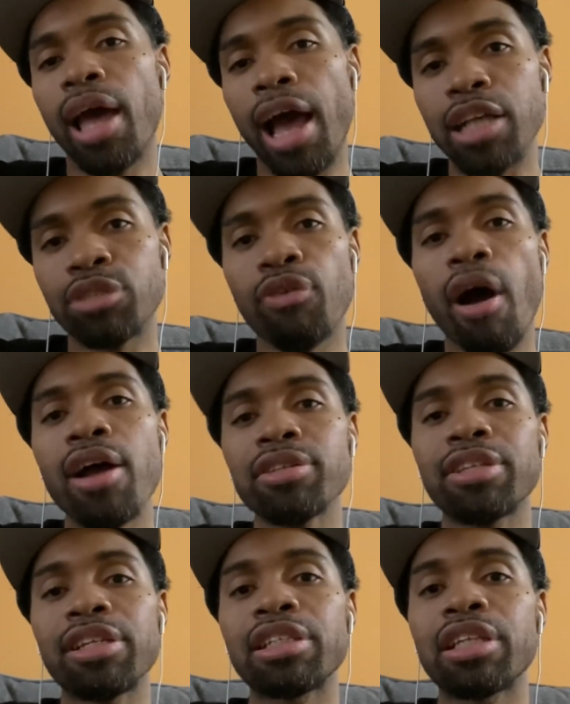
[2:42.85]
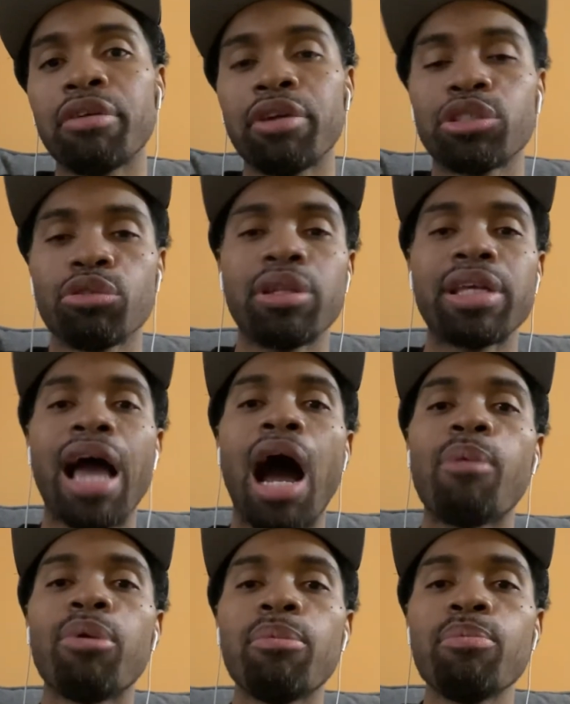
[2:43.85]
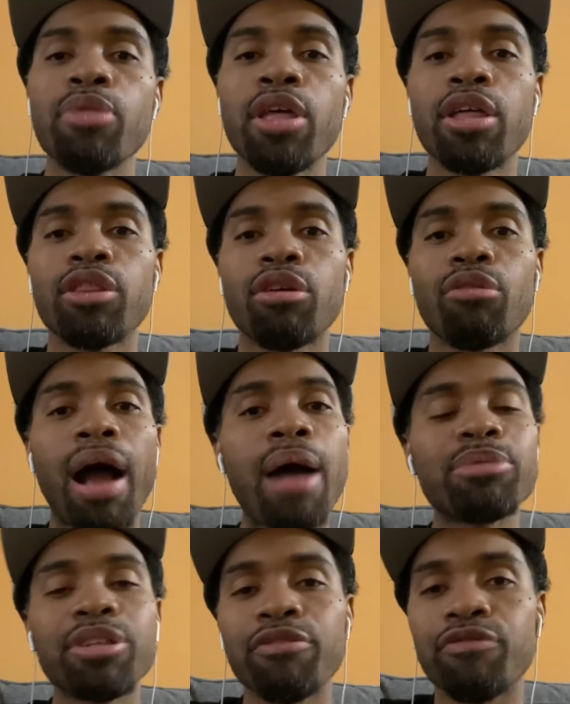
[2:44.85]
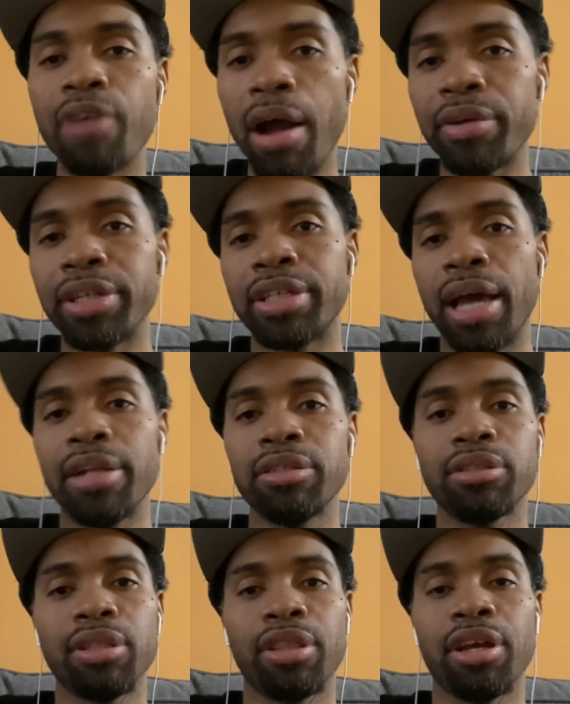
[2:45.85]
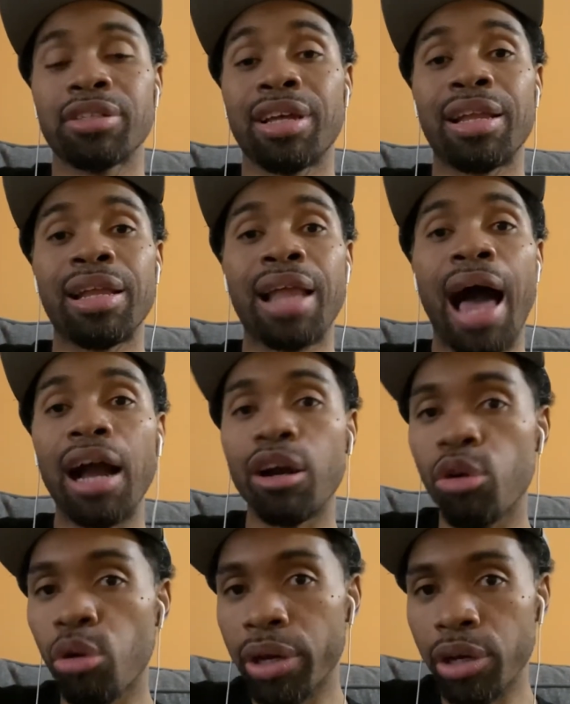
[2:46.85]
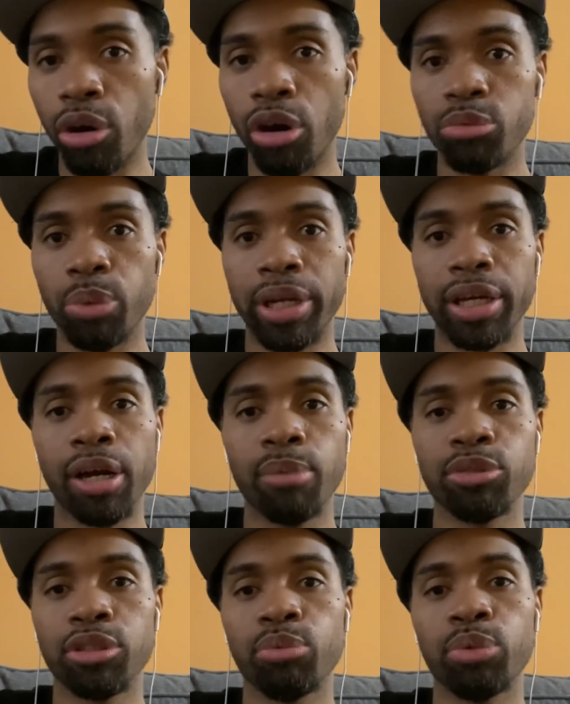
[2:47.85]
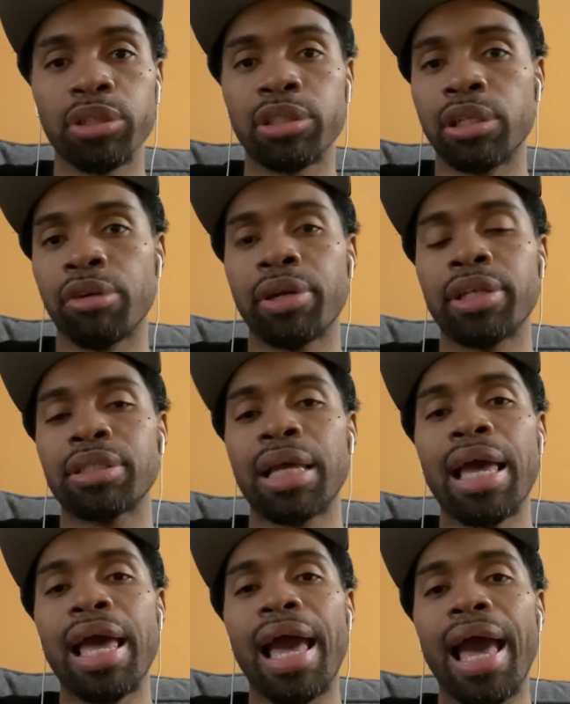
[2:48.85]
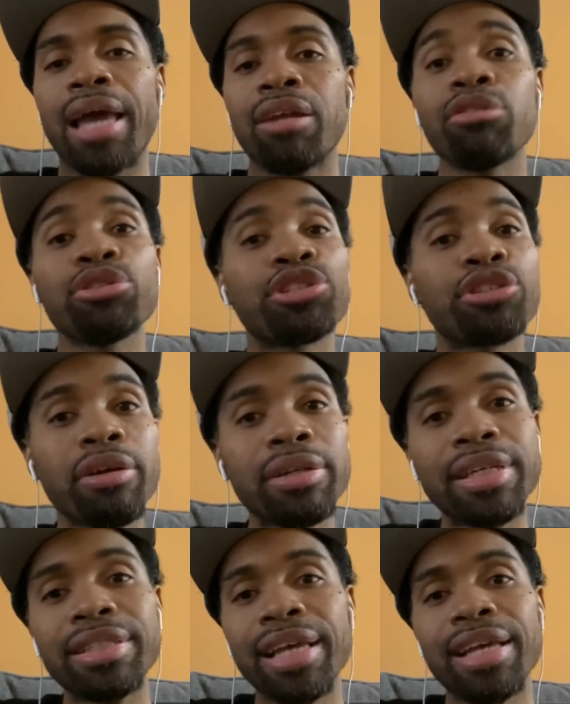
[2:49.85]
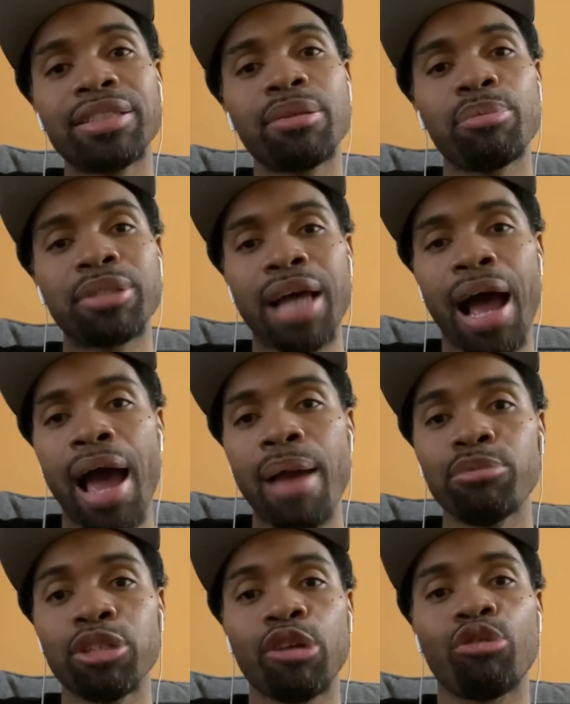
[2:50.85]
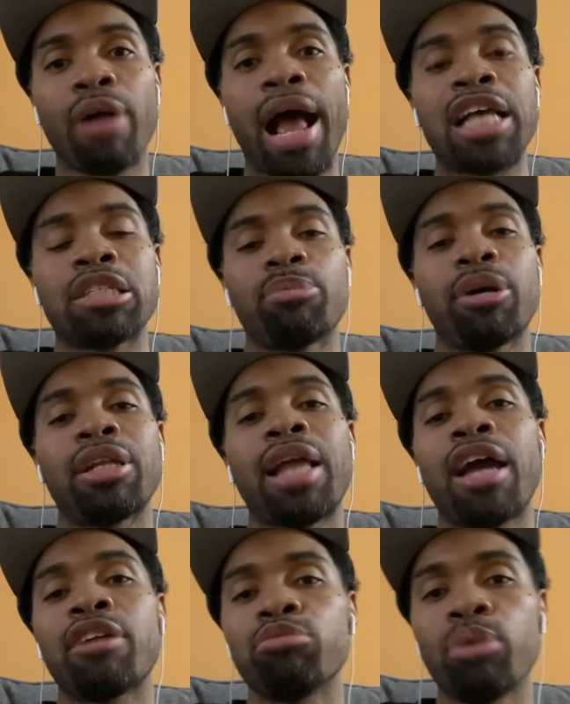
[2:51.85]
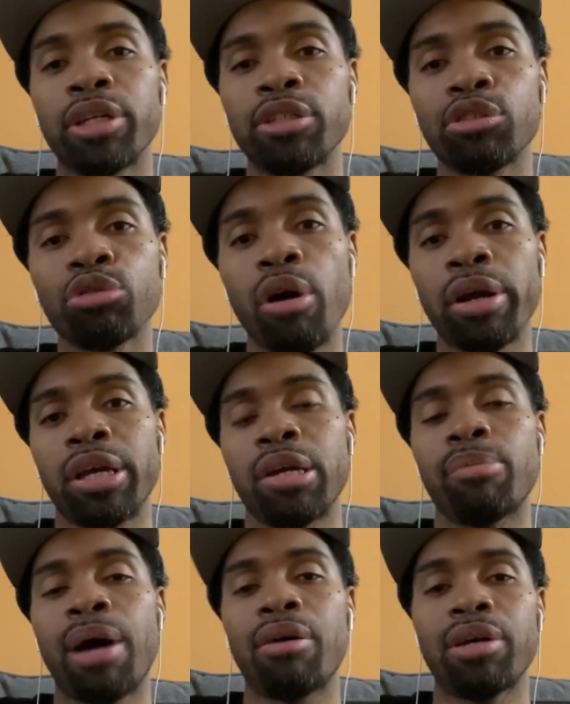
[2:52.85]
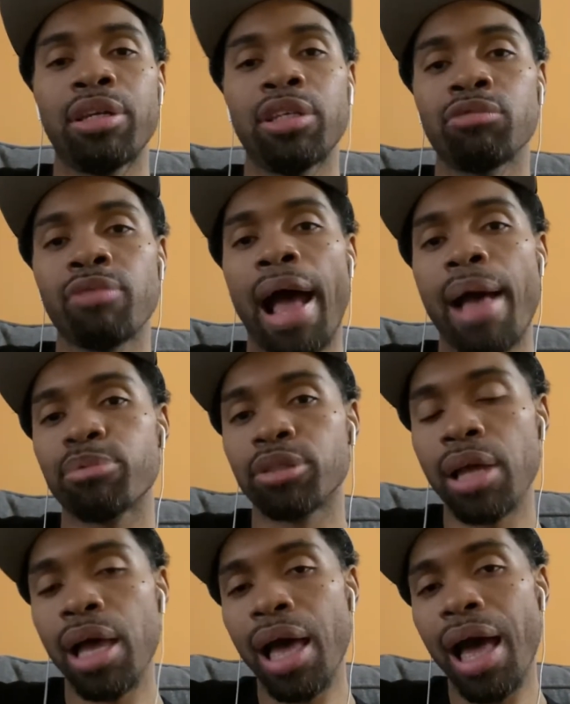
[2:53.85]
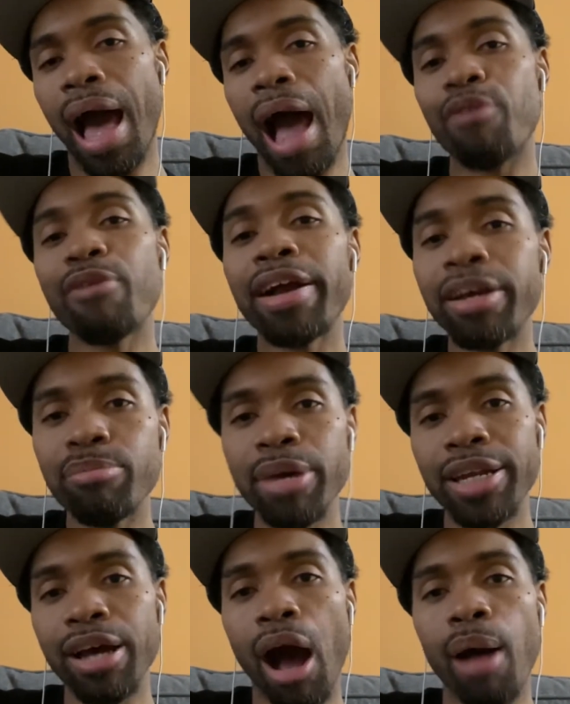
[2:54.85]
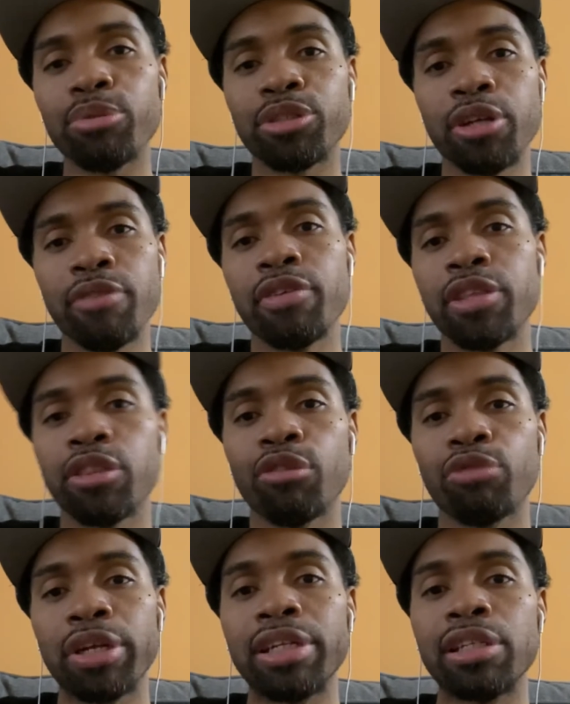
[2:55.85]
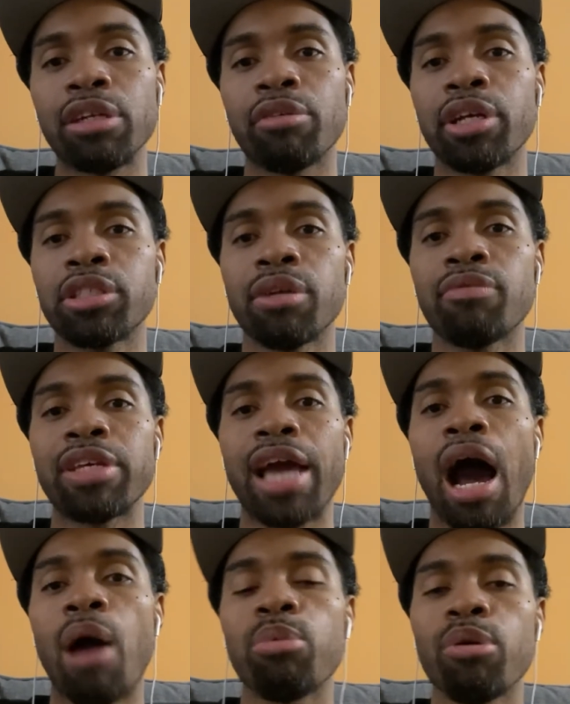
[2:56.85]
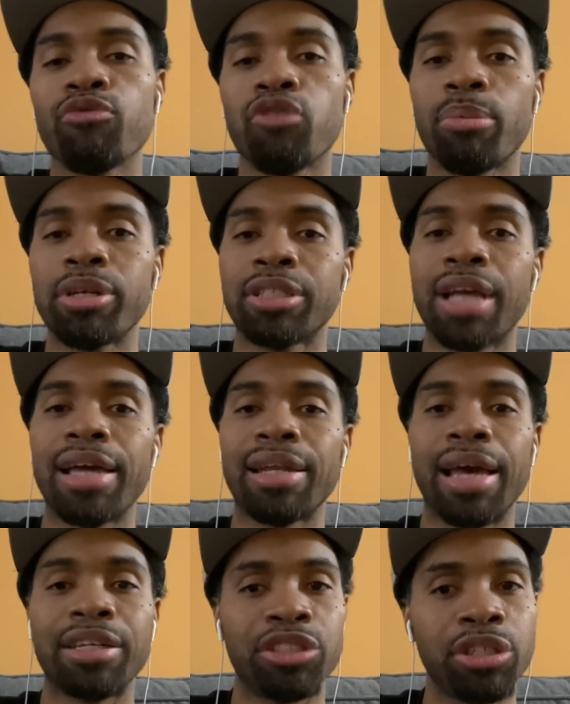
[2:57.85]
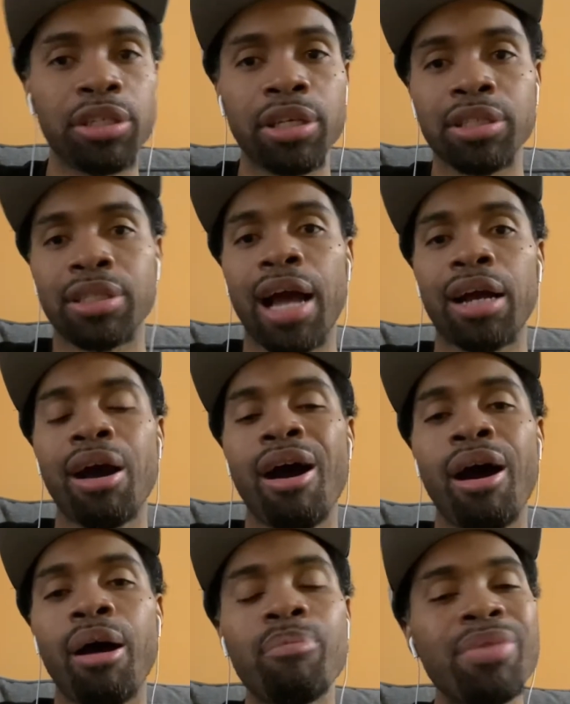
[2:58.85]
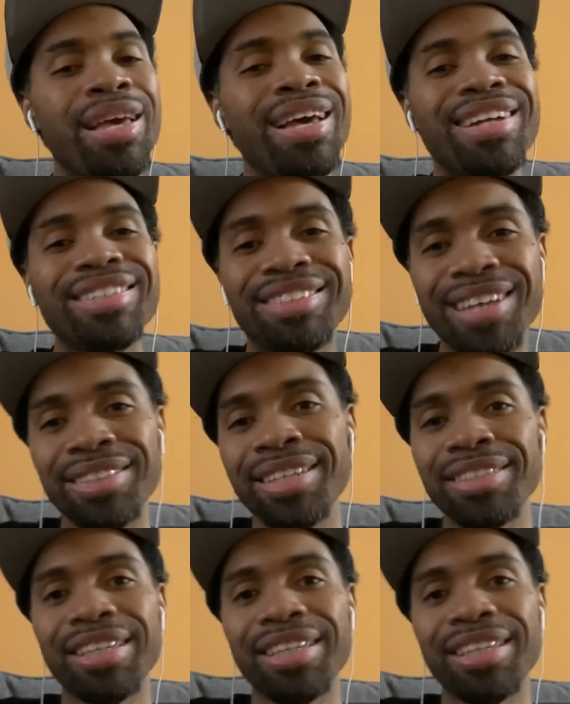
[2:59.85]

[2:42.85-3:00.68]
As far as the lyrics on the album, the rhymes are very dense. There's a lot going on when it comes to Woods' lyrics, and it'll certainly take some time to grasp a lot of what he's talking about in his raps. I recommend observing the written lyrics of the album from a site like Genius.com, just as a